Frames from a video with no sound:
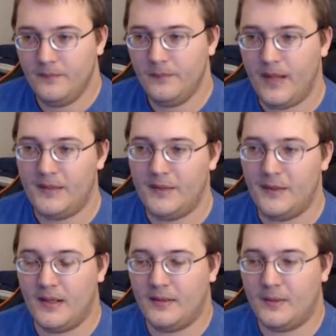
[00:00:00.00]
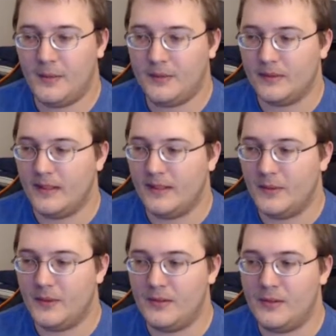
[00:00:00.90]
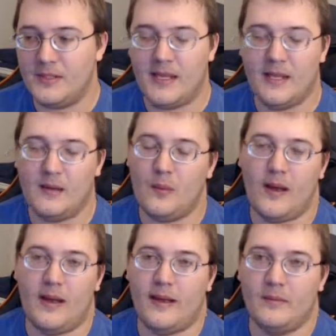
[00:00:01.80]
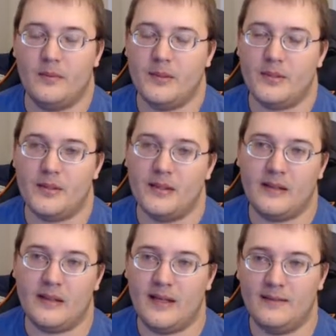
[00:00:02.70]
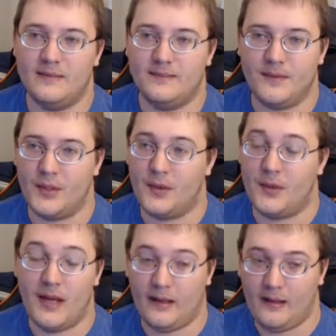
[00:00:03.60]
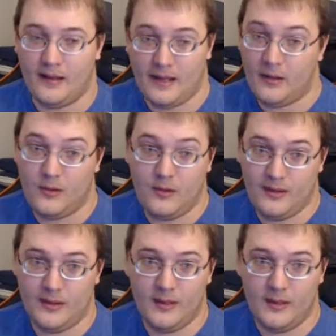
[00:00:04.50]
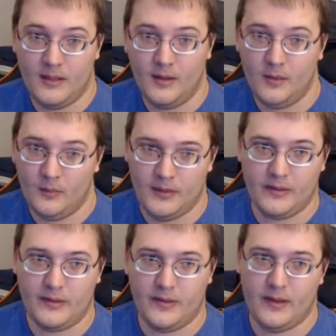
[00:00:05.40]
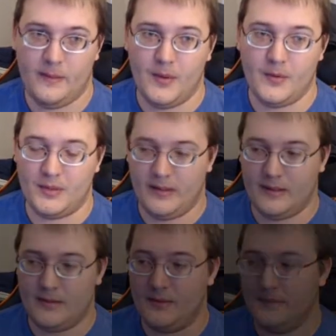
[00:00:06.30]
I don't understand why Blizzard did that. So I agree with most of this.